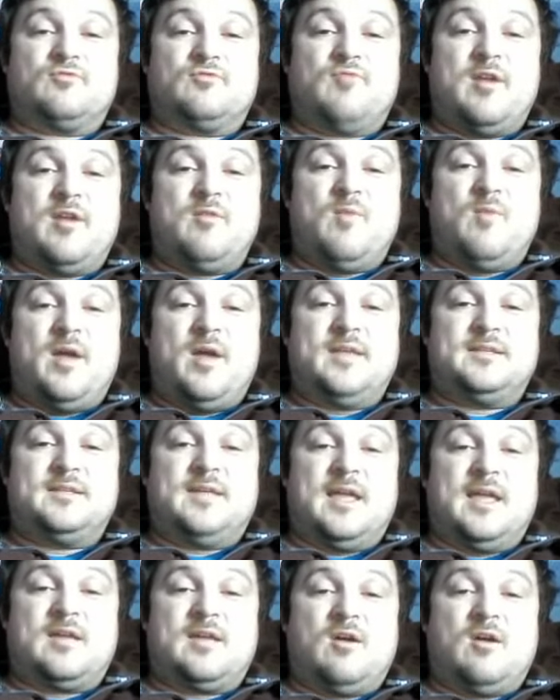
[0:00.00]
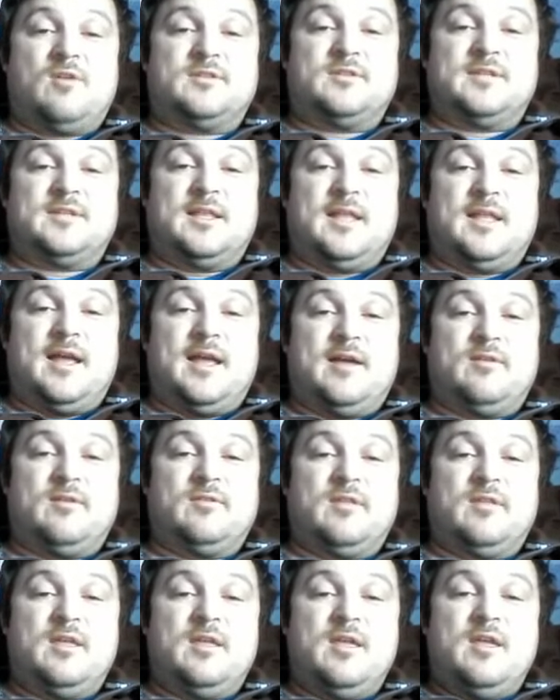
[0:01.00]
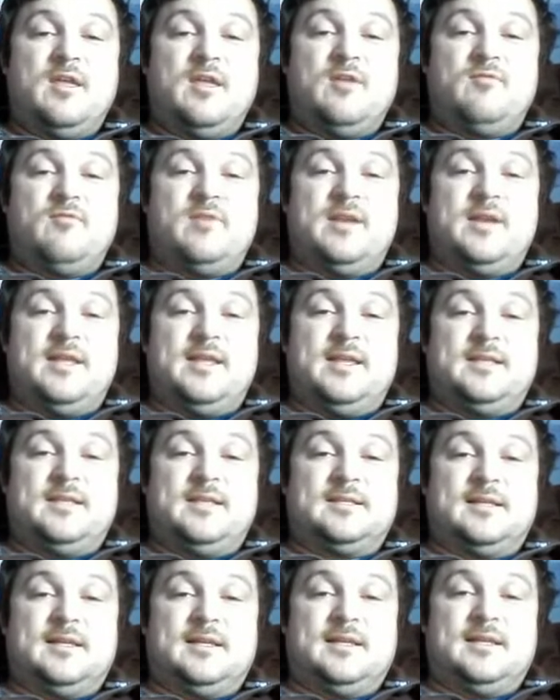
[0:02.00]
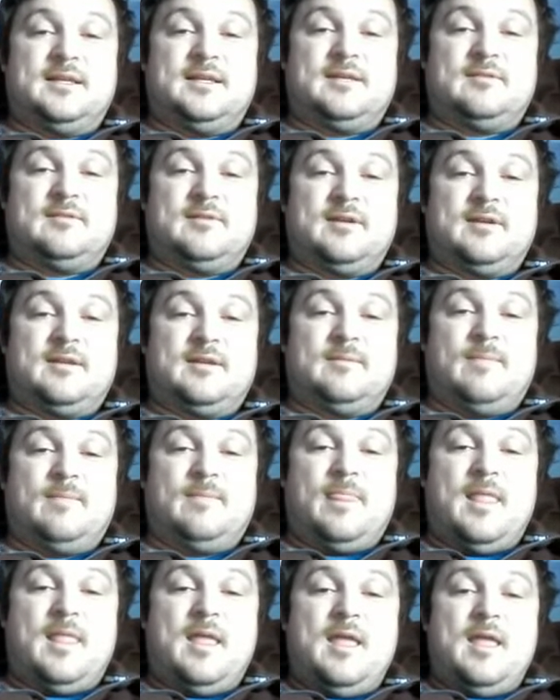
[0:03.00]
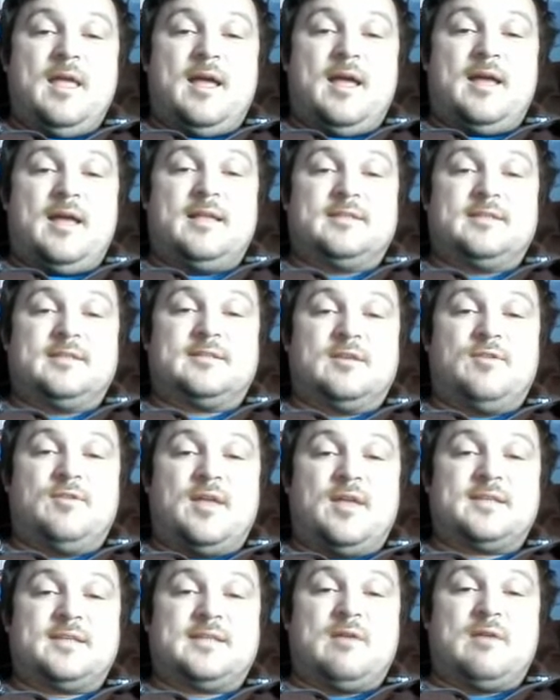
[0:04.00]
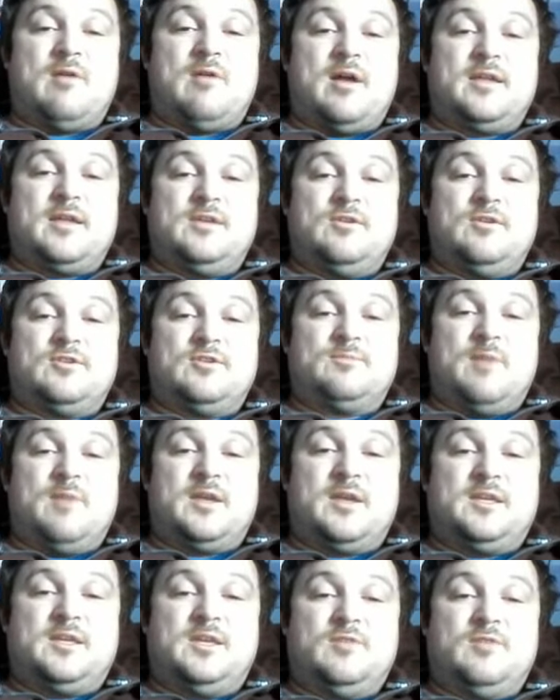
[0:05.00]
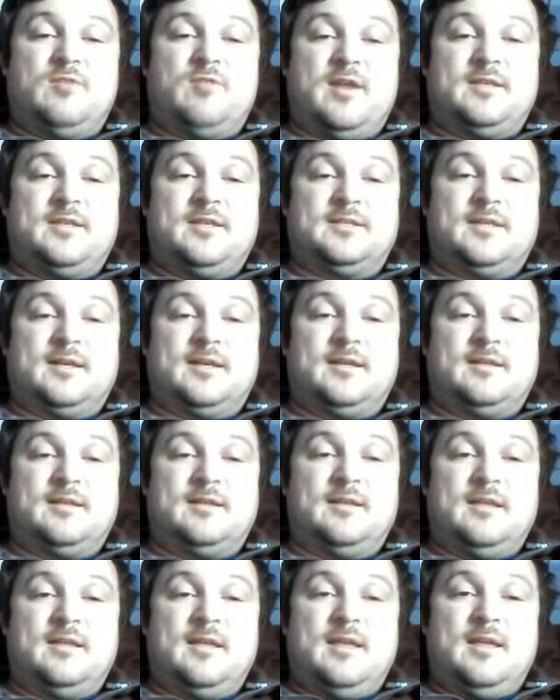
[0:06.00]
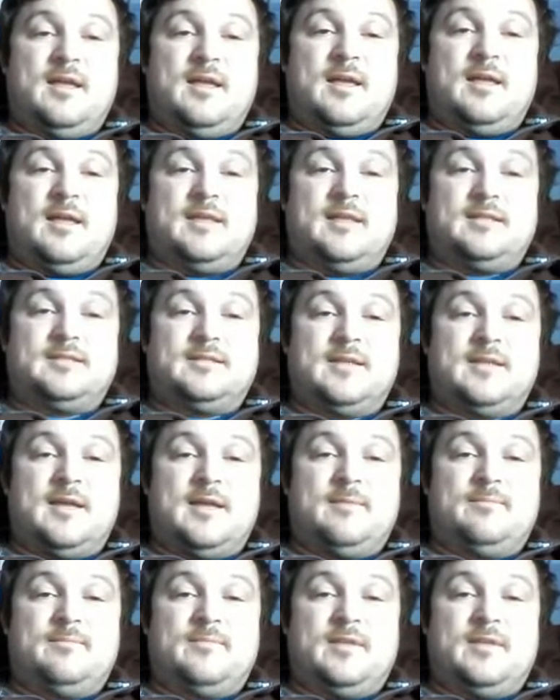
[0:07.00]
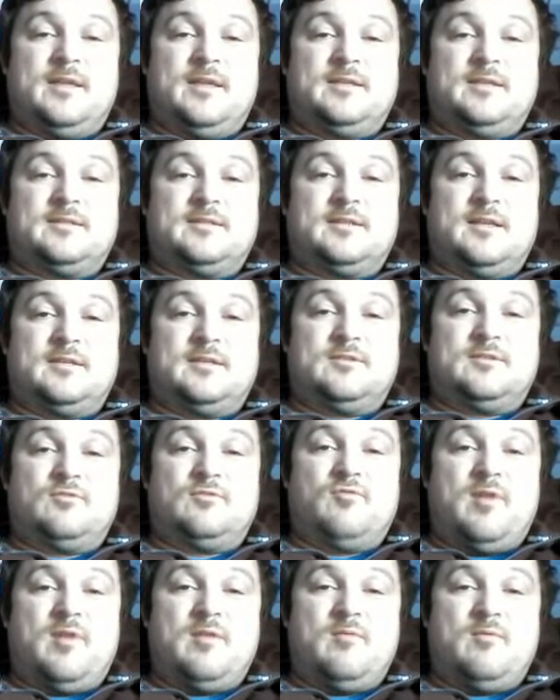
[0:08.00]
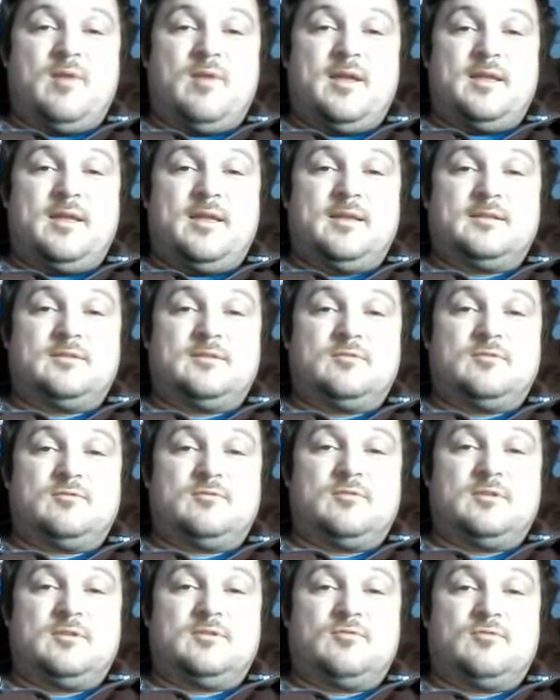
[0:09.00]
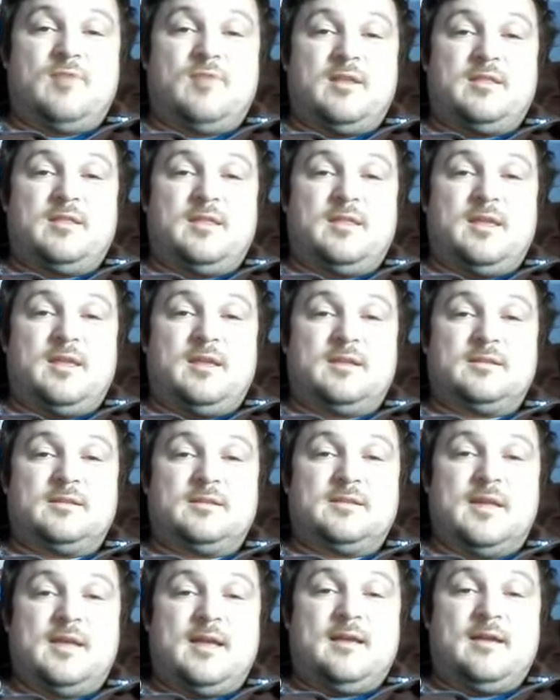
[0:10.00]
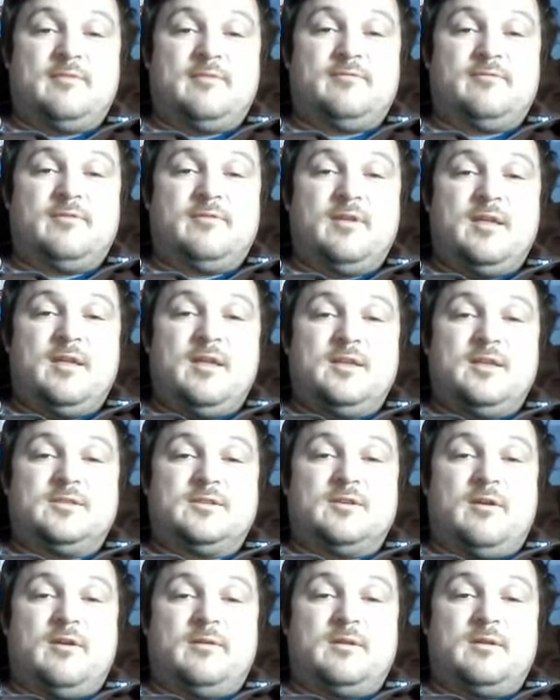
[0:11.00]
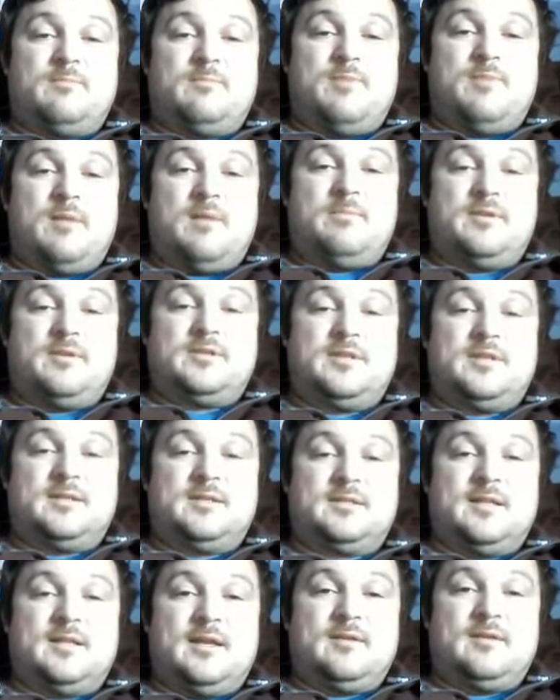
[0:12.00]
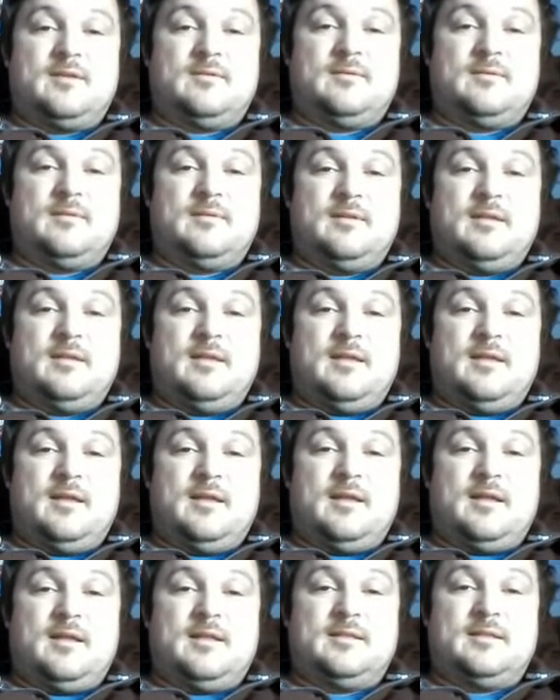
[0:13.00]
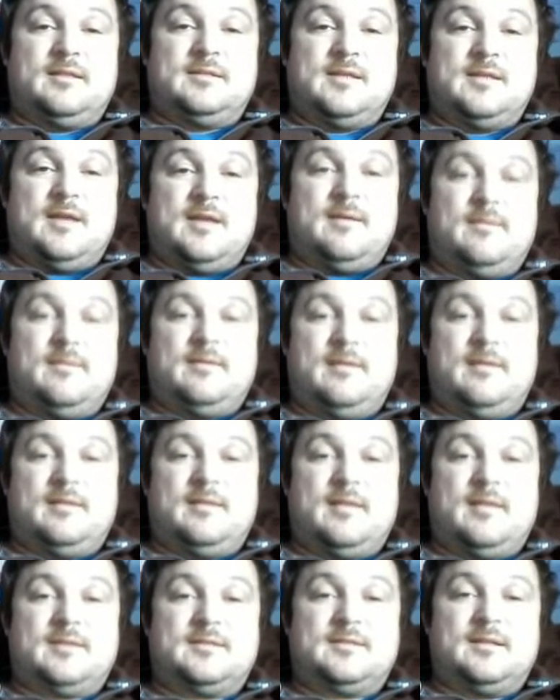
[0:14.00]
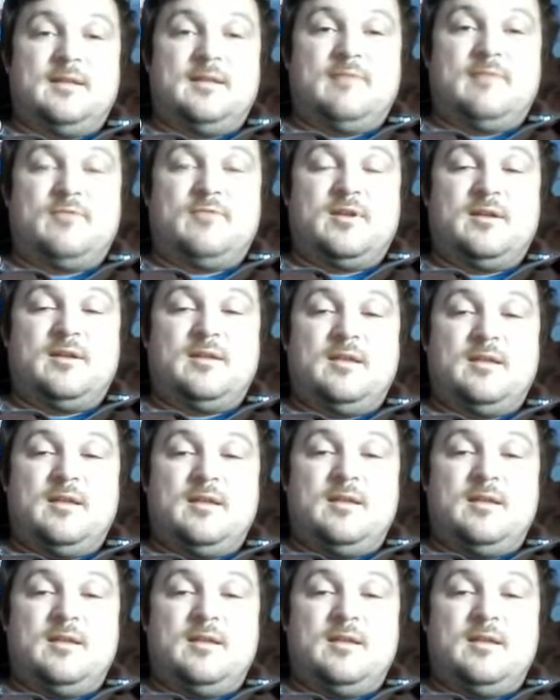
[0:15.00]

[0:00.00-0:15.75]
a great way to get content out really easily, right? And so that's how I use my curator, and um, it's it's a great way. It's, it's a great thing to have. So I'm going to publish this now, and uh, and that's another